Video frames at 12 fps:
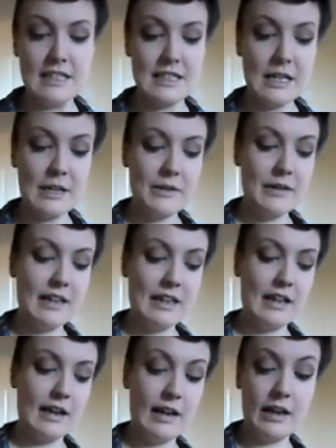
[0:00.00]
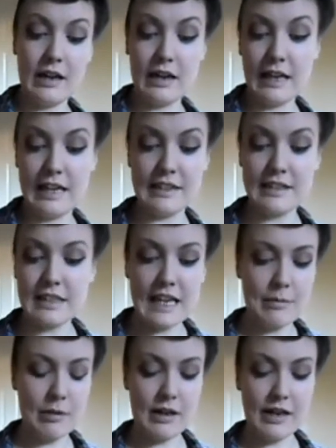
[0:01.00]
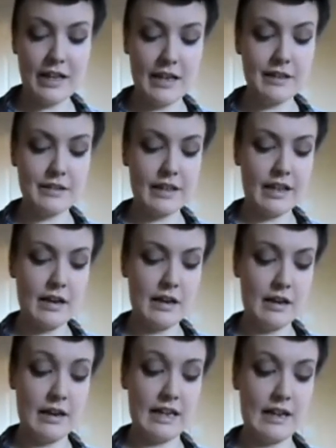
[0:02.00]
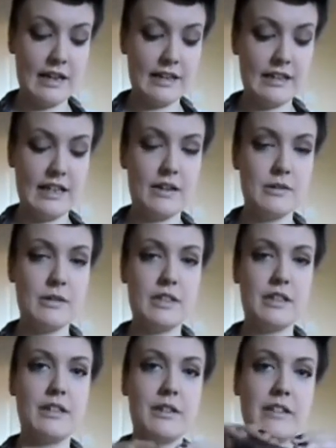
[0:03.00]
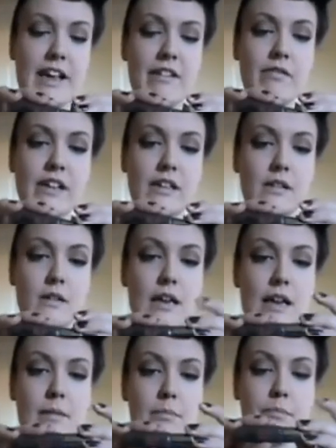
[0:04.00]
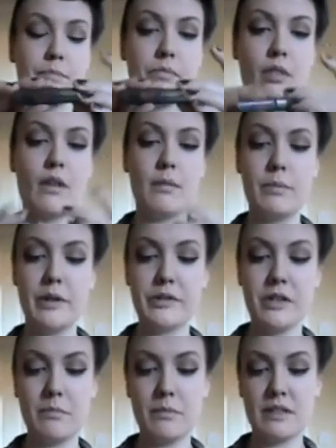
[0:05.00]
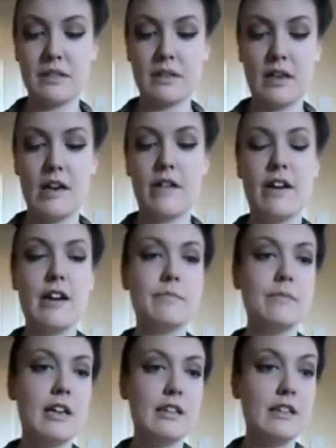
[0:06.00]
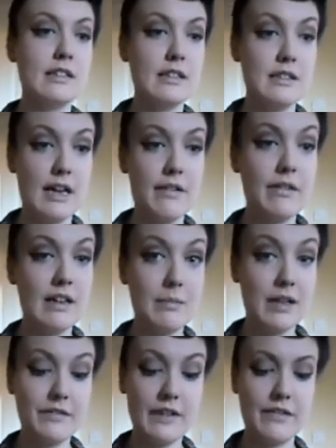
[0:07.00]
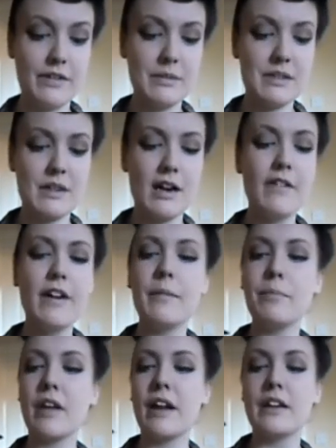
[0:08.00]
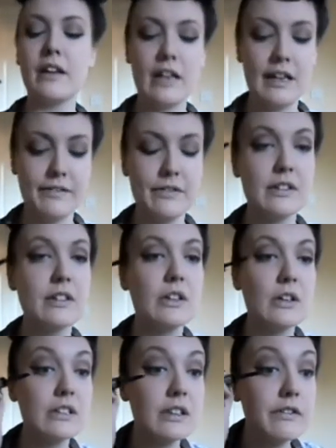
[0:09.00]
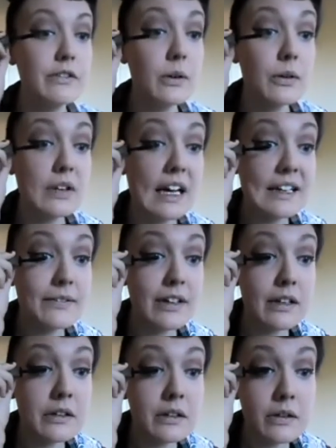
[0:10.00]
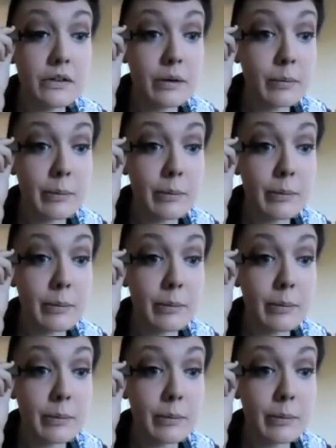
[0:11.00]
So, in the same line as the eyeliner, they also do their real push-up mascara, and this is definitely my favourite mascara, and I've got a full-size version